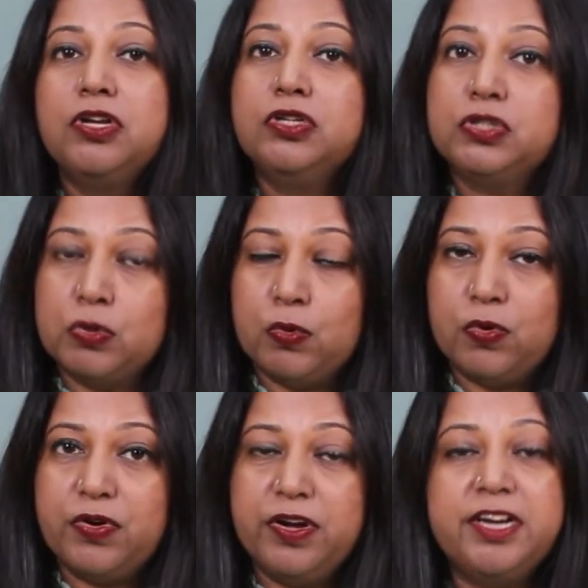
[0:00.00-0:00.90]

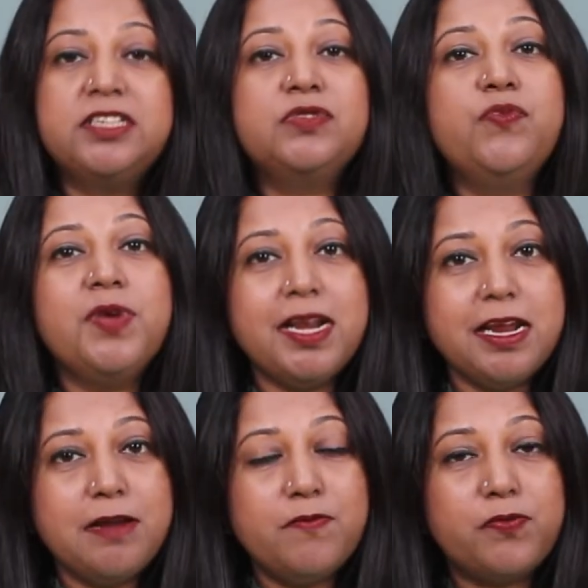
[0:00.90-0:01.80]
So, it's
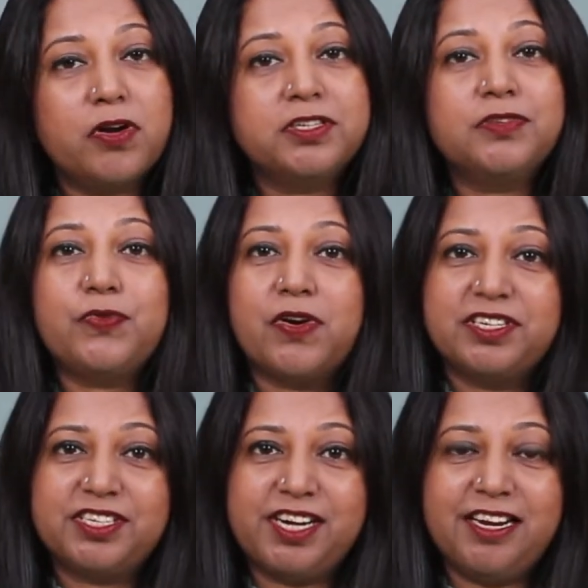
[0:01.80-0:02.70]
very important for
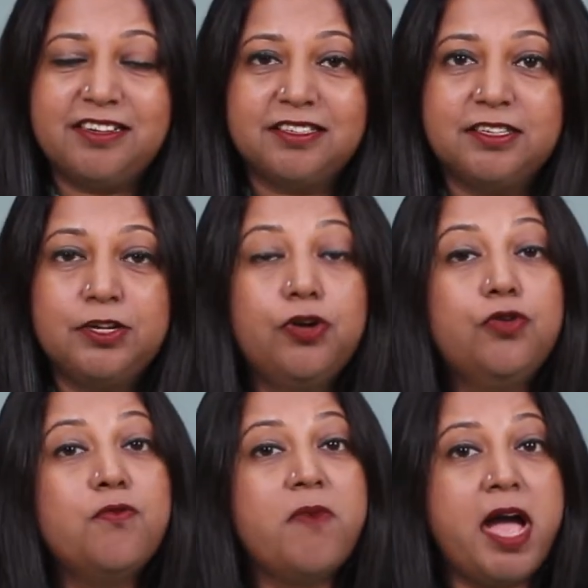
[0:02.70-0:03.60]
trainer
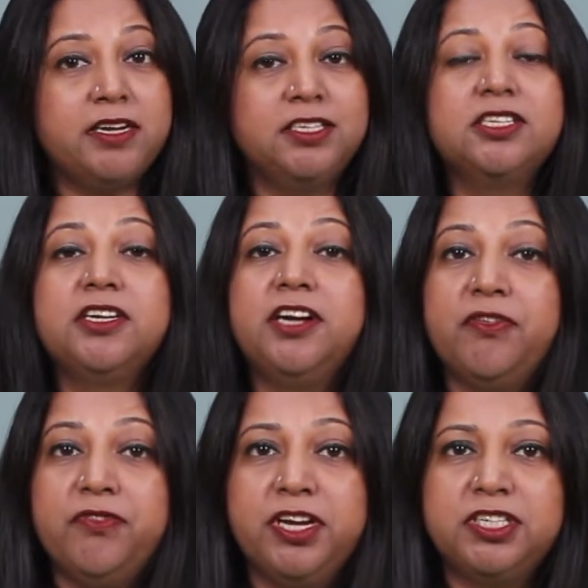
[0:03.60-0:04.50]
to manage the
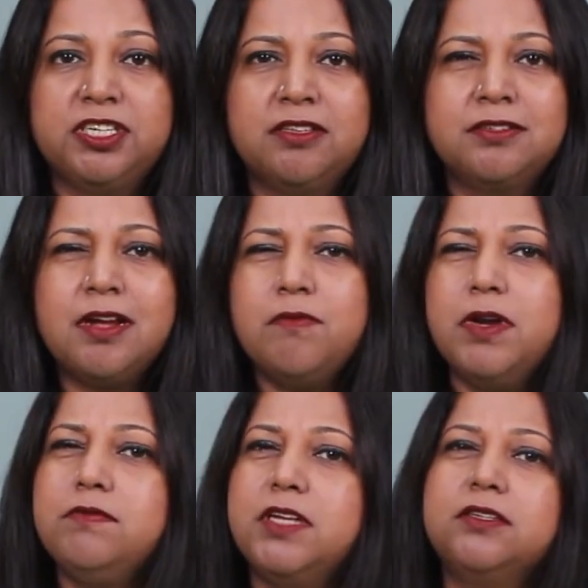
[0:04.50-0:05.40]
deviation.
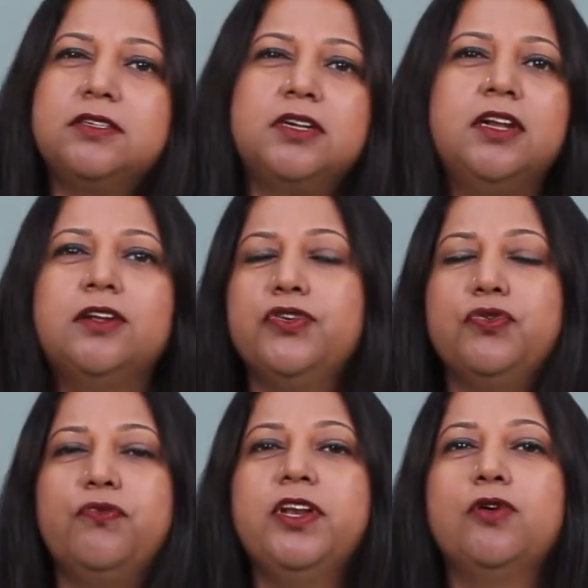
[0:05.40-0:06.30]
Sometimes as a trainer, you
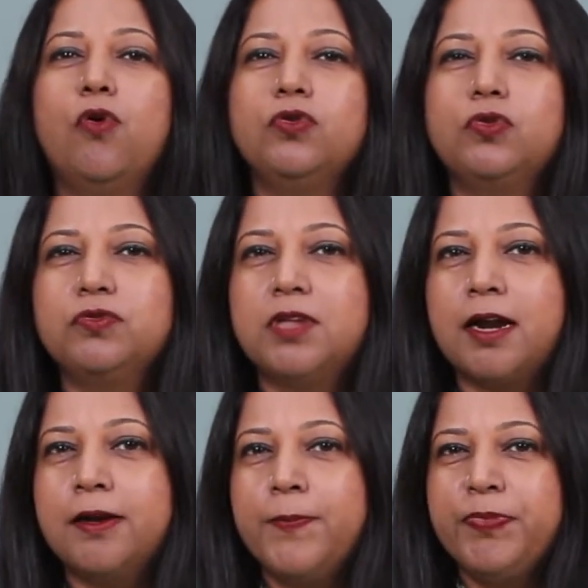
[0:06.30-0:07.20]
will go through
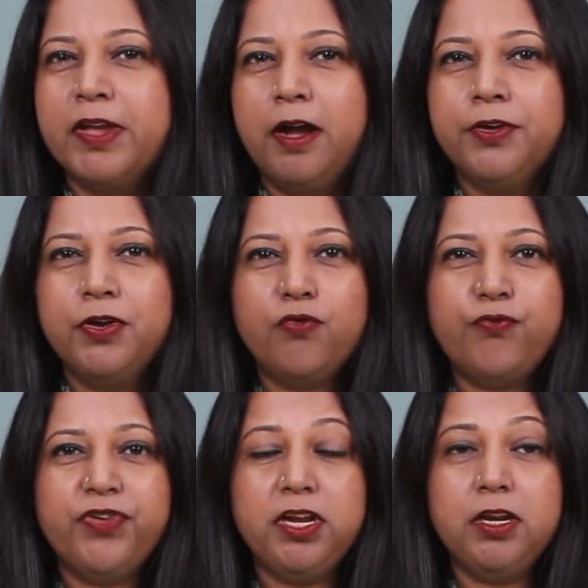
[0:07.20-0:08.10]
that,
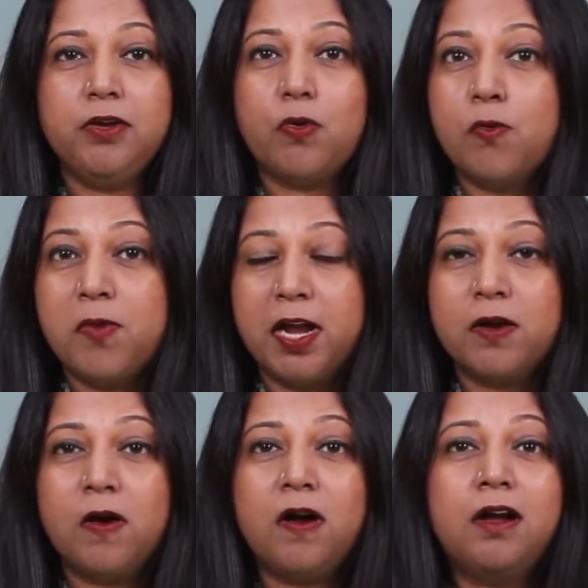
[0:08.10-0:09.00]
feeling, oh my
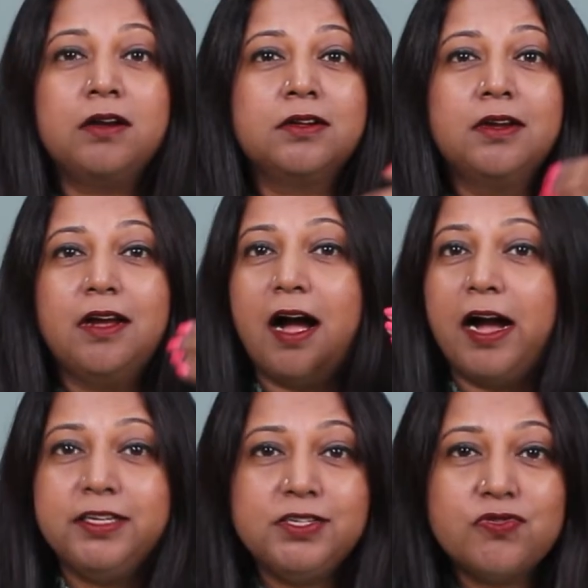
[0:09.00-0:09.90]
God,
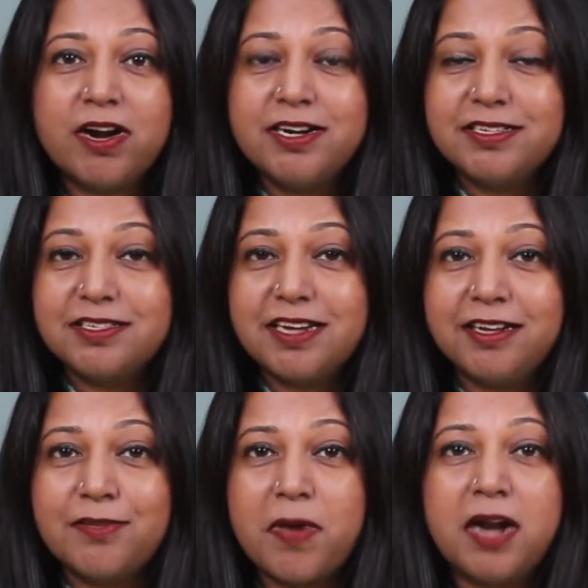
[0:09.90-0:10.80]
I need to
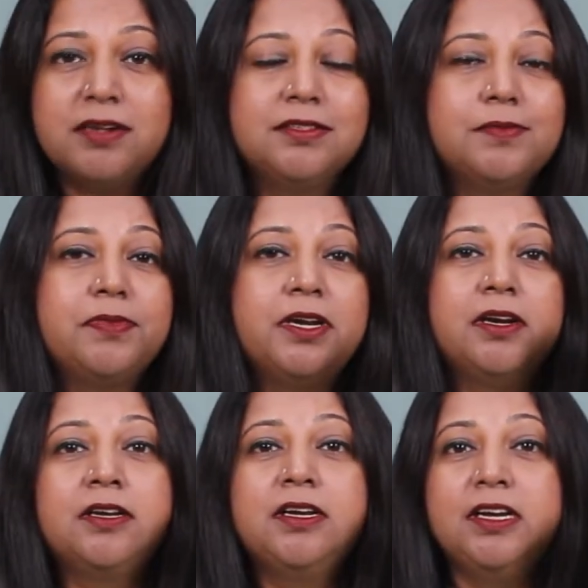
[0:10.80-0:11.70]
understand the
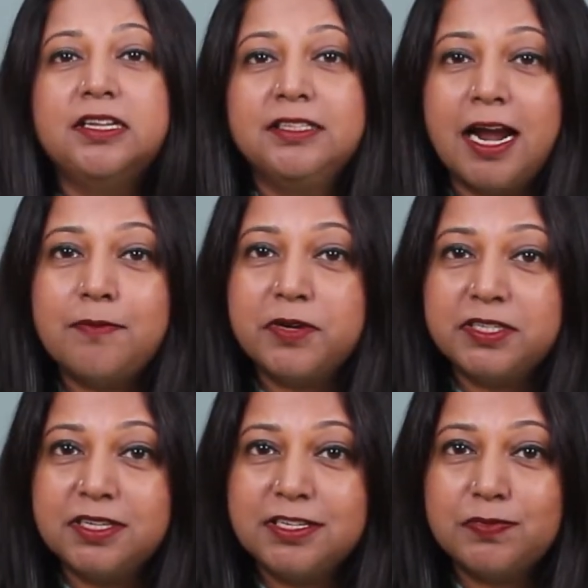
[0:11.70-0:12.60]
participant. That
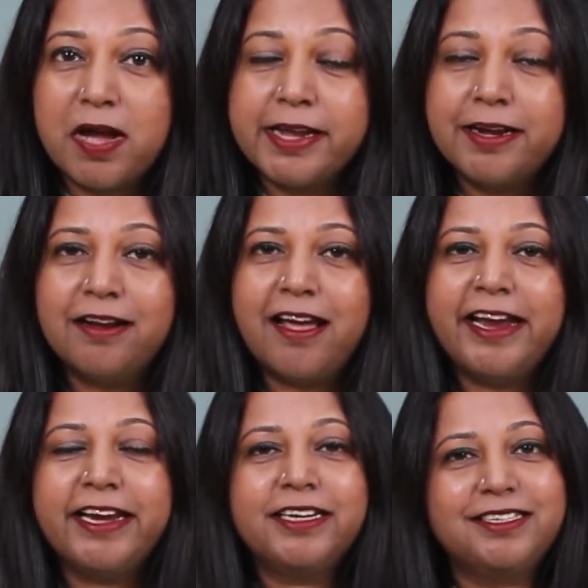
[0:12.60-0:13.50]
person is my
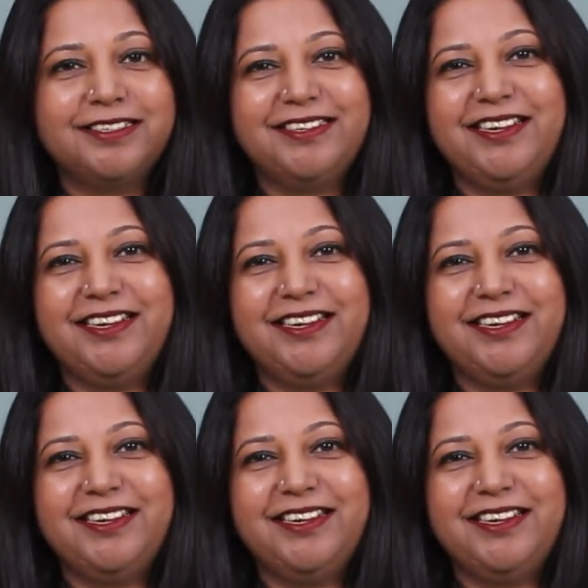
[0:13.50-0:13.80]
client.